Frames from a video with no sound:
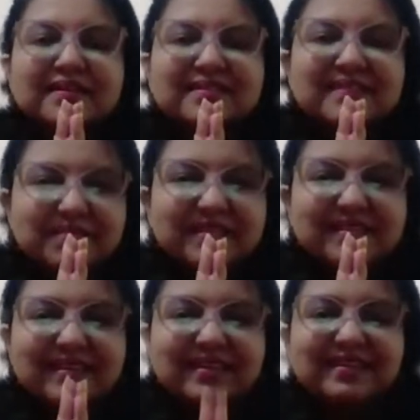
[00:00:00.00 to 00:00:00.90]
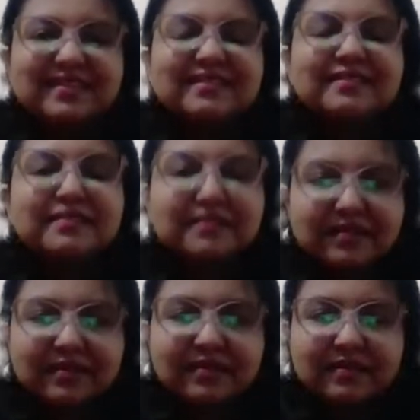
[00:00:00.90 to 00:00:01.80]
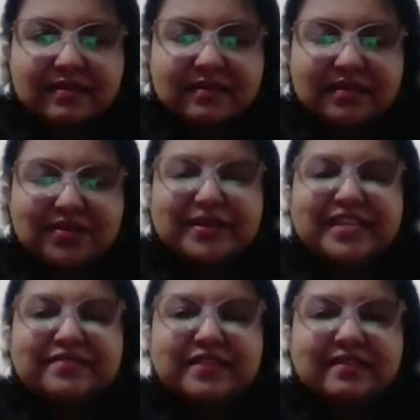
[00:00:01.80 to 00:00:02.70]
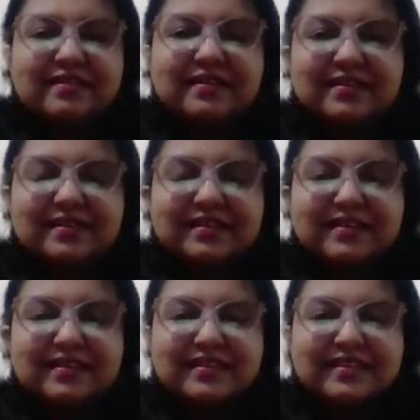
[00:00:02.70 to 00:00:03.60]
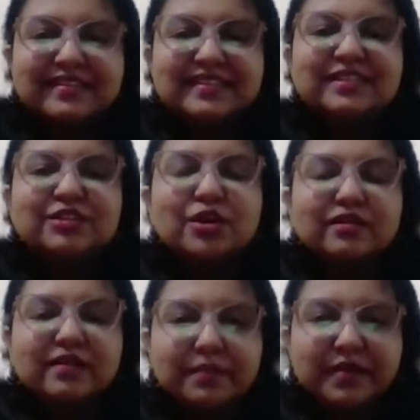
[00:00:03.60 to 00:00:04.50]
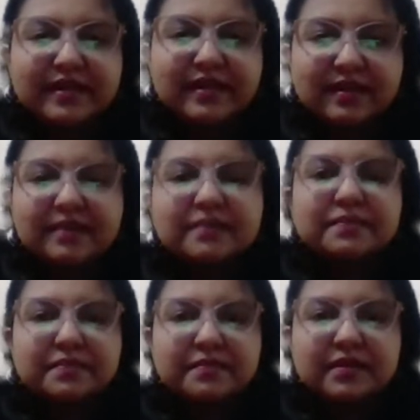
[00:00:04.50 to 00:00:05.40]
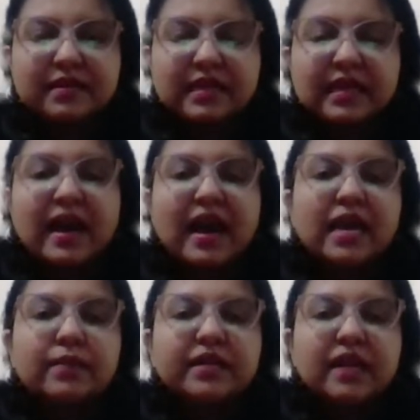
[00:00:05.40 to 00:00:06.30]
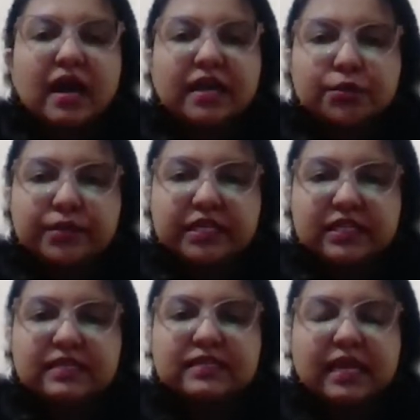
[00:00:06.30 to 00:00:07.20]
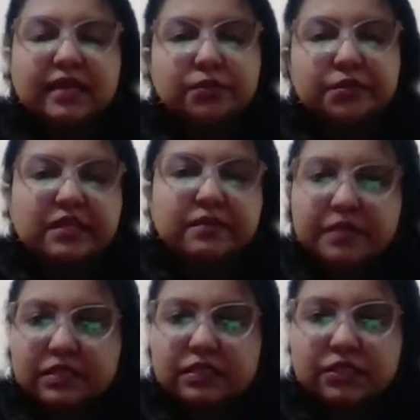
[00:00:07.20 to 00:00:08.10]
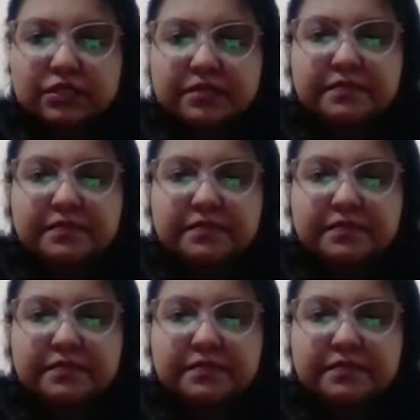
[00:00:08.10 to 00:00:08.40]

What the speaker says: Namaste, good evening. This is Dr. Aparna. I am an Ayurvedic psychotherapist.